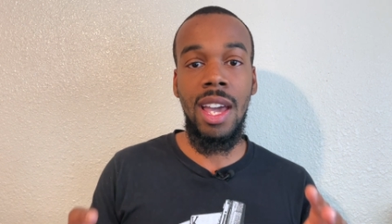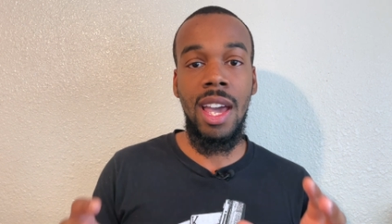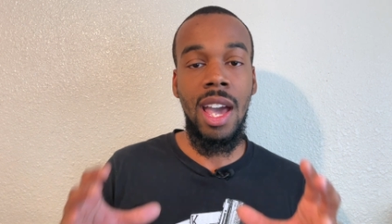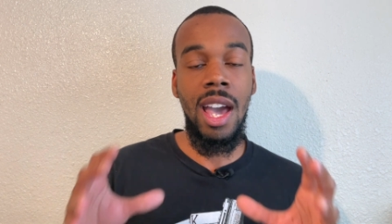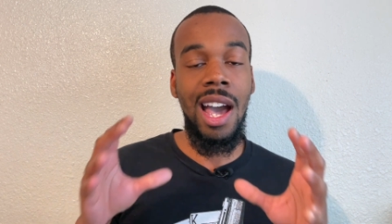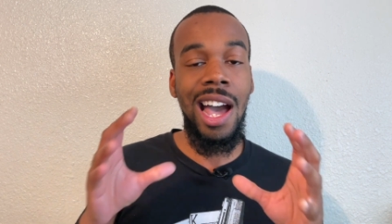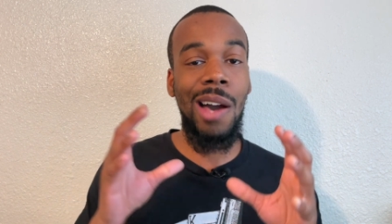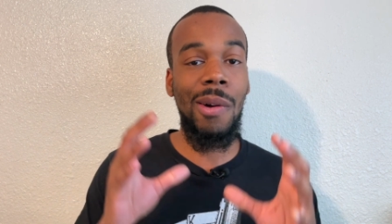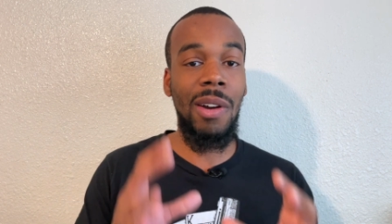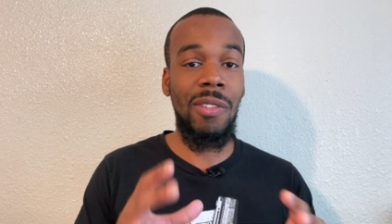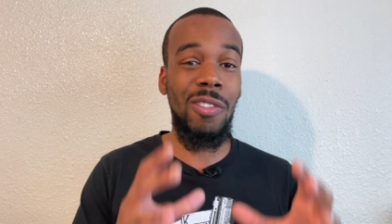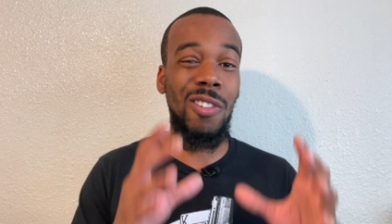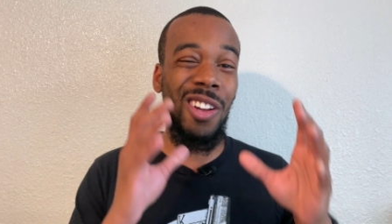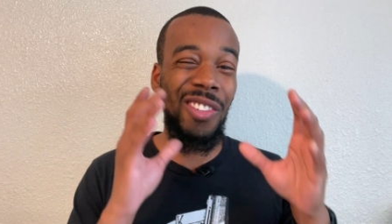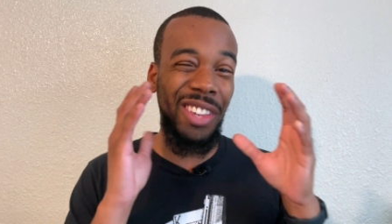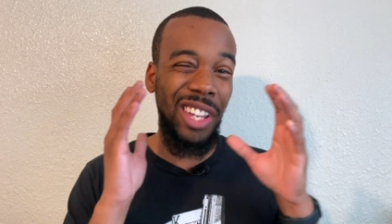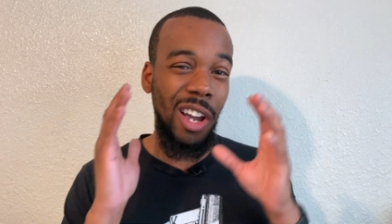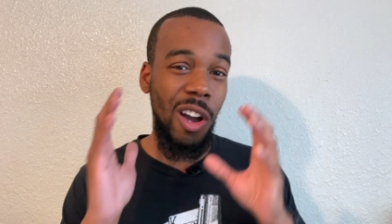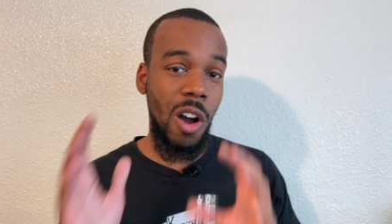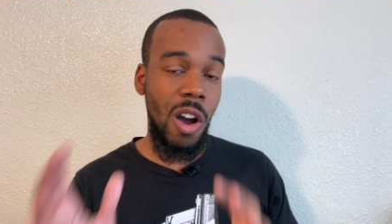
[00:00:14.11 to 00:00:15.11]
However, on
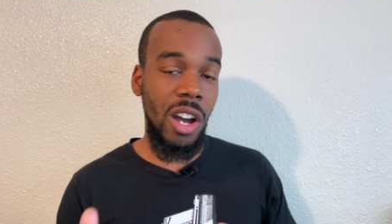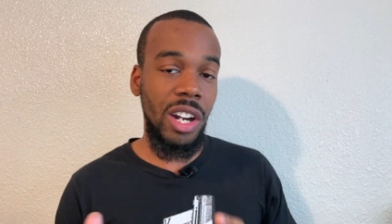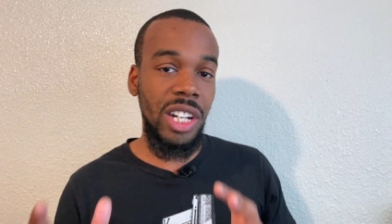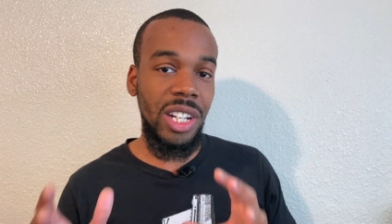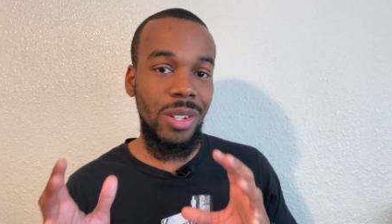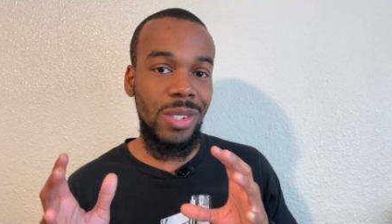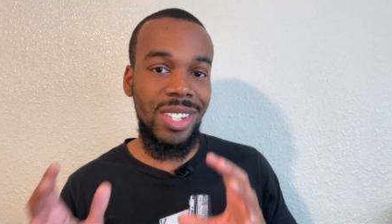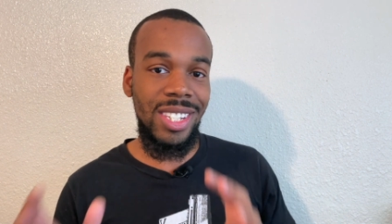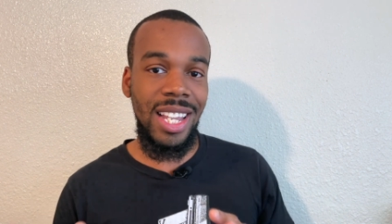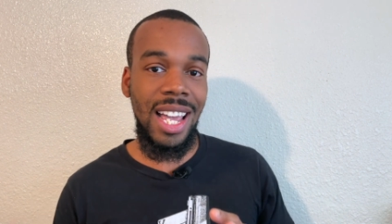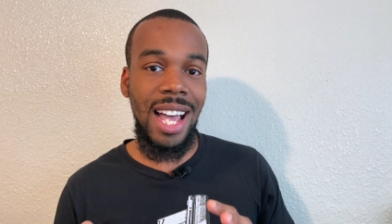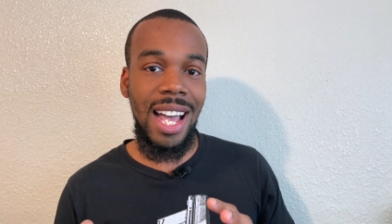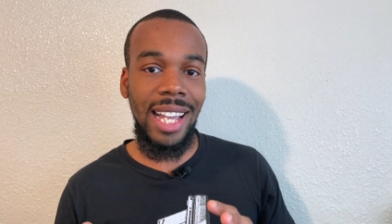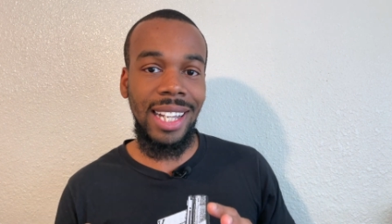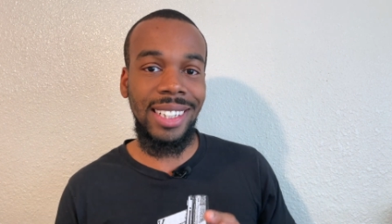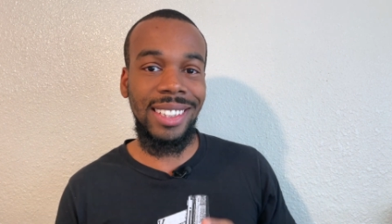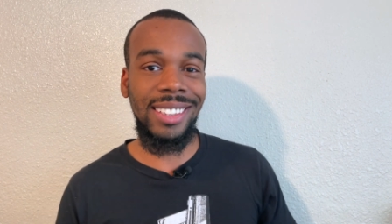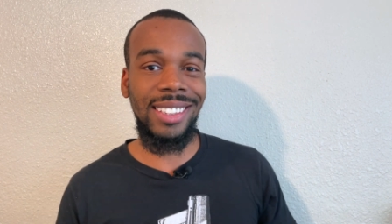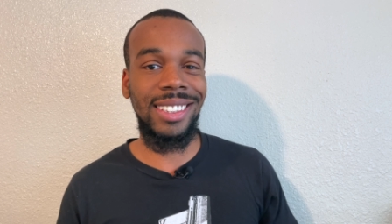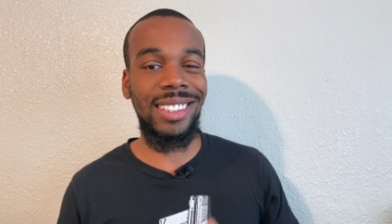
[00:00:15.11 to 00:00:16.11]
the audio
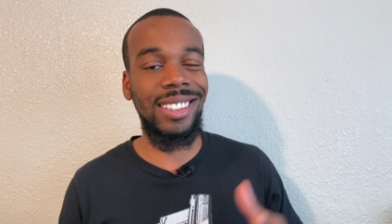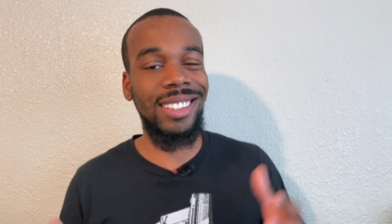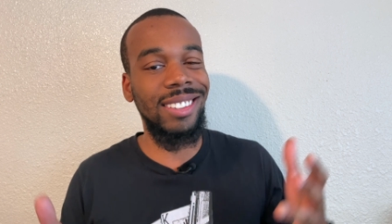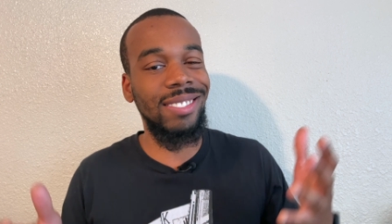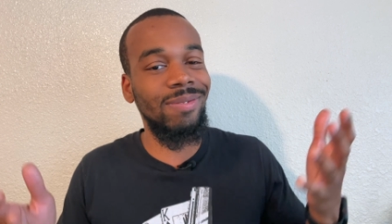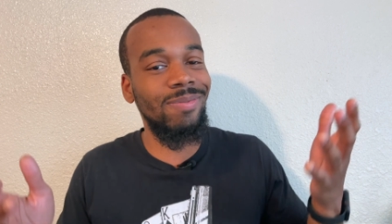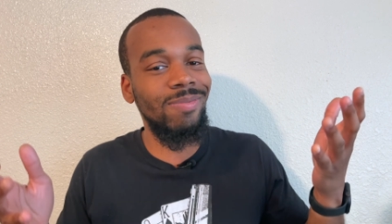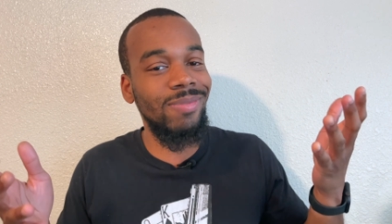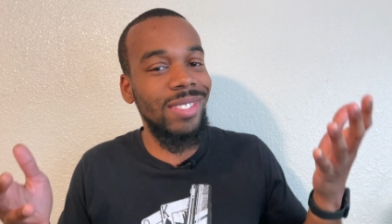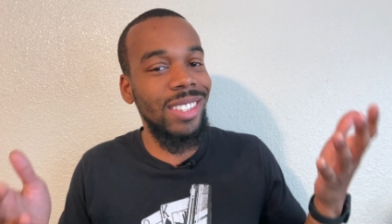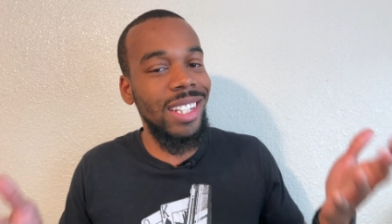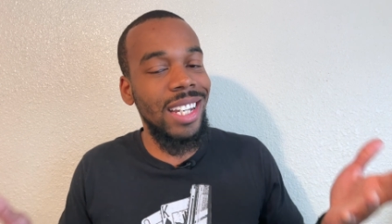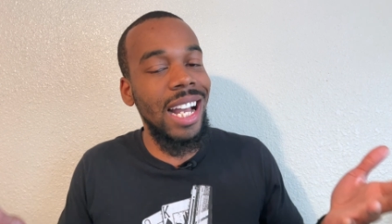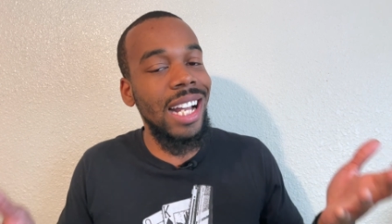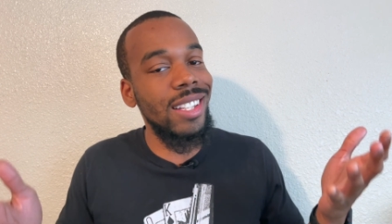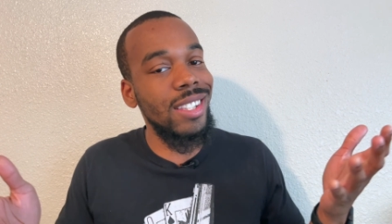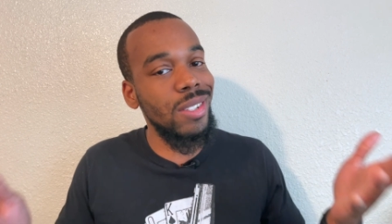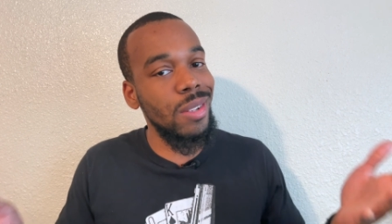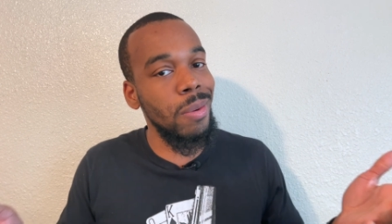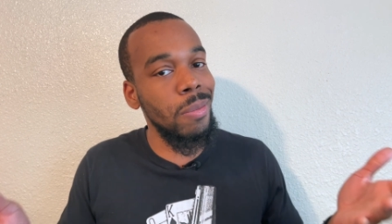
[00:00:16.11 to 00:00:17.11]
side,
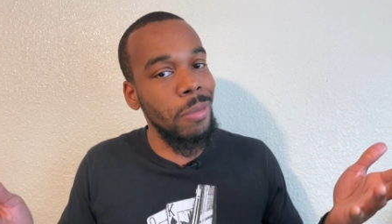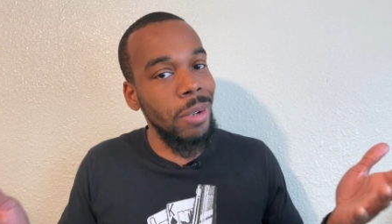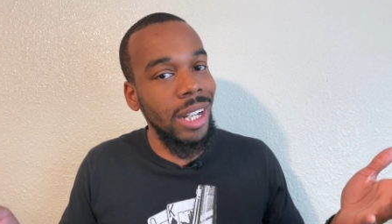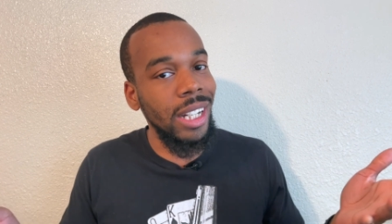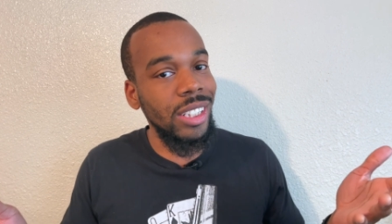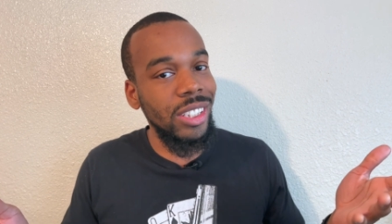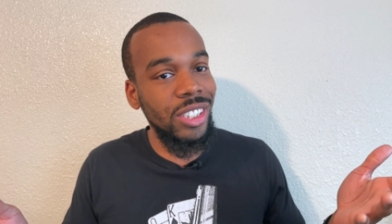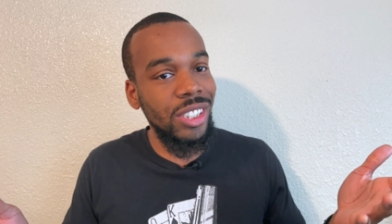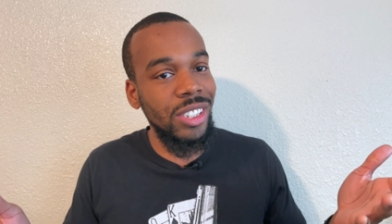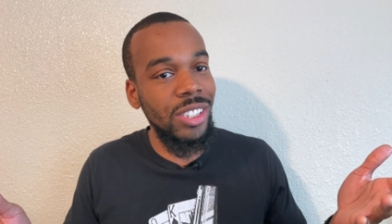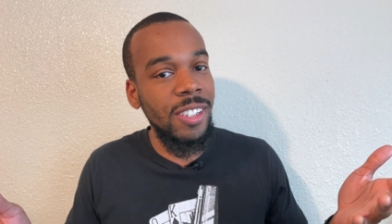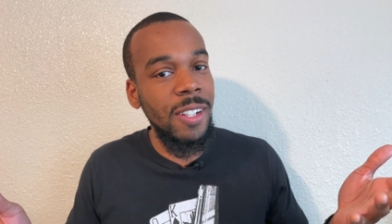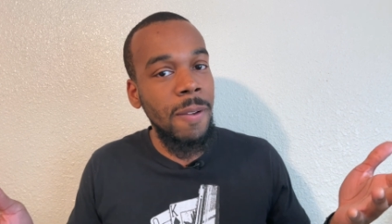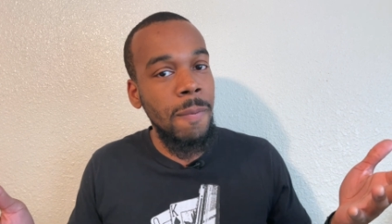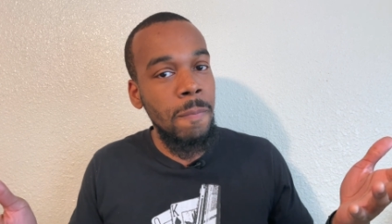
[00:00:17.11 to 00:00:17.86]
not so much.